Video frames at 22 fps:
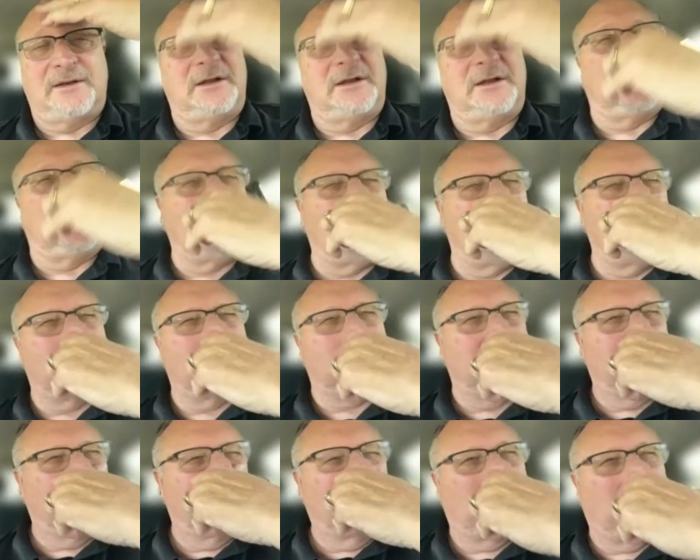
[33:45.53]
Um,
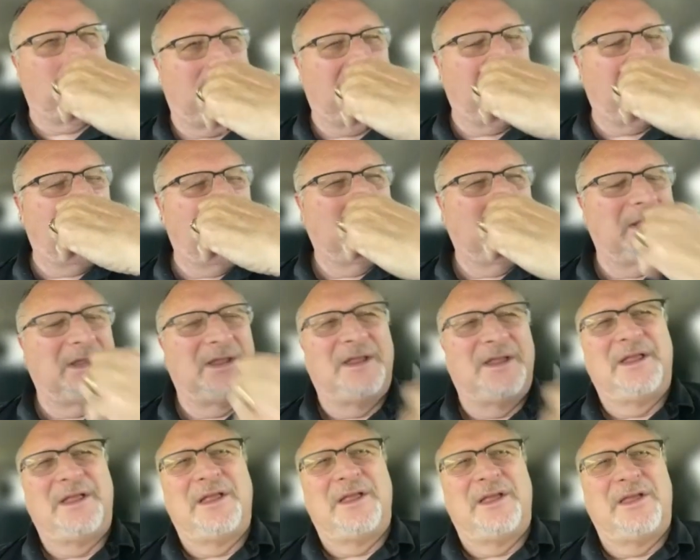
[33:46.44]
but
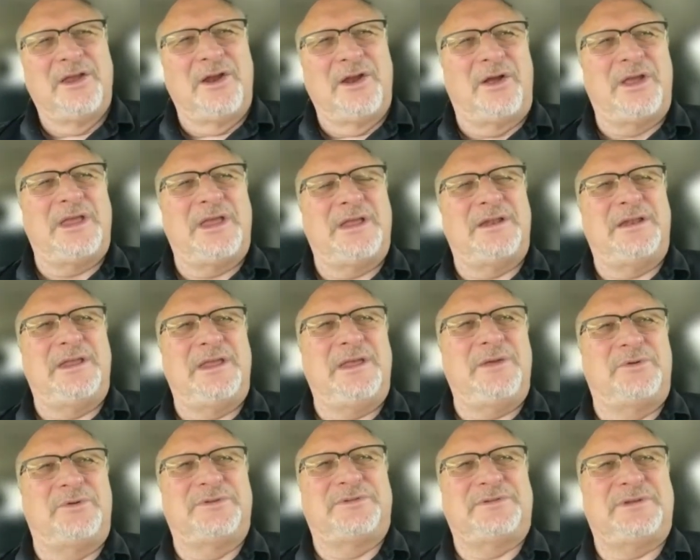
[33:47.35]
you know, he
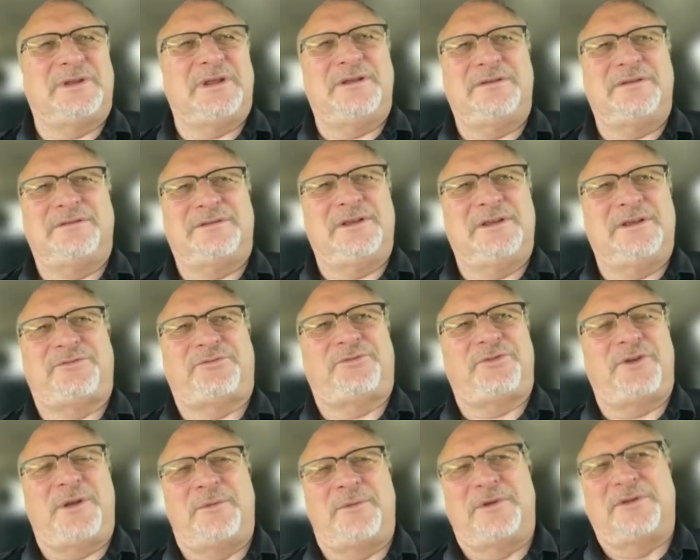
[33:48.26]
he was he's he's
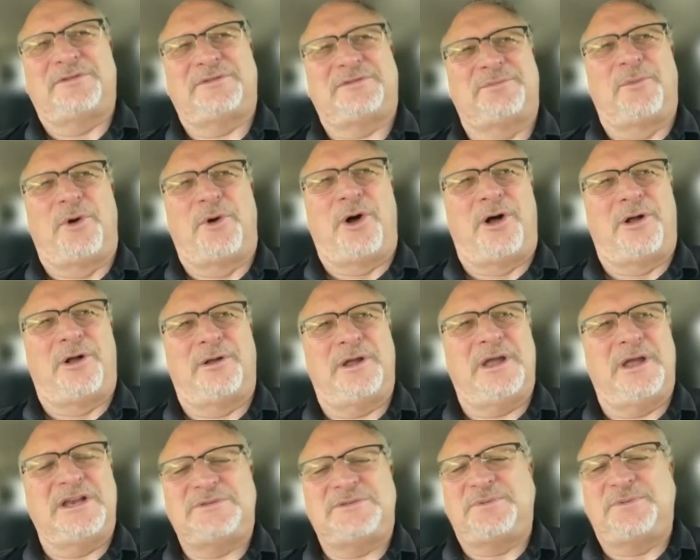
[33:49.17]
from a small
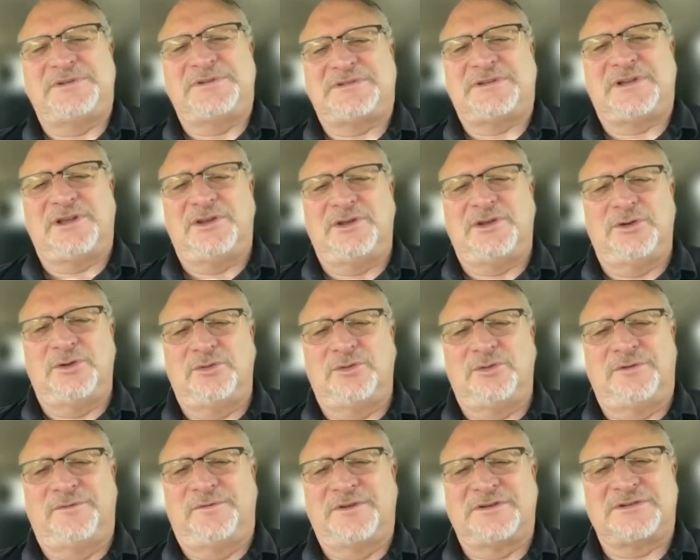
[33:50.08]

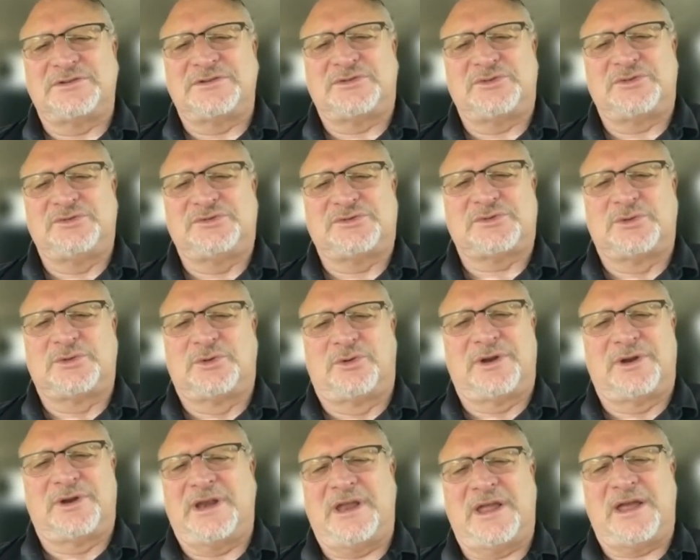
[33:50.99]
HBCU Division two yeah.
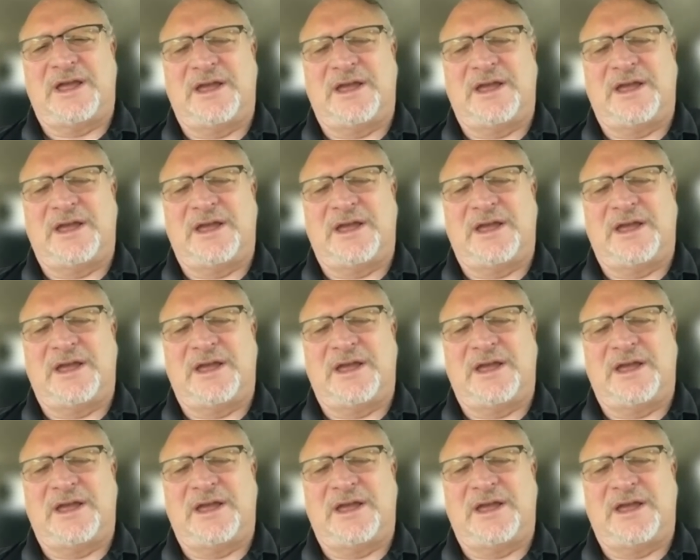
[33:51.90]
school,